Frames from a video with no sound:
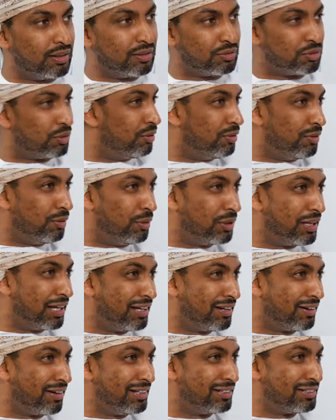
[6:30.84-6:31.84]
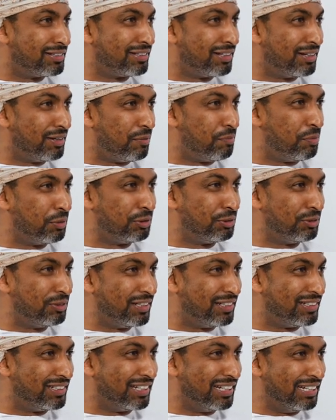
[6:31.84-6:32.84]
So what a great
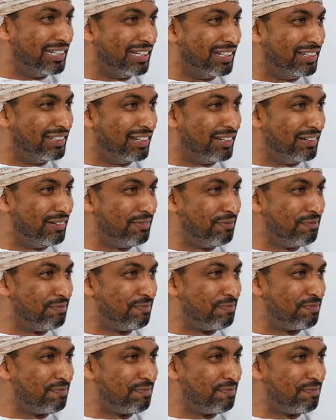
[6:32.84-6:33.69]
opportunity indeed, yeah.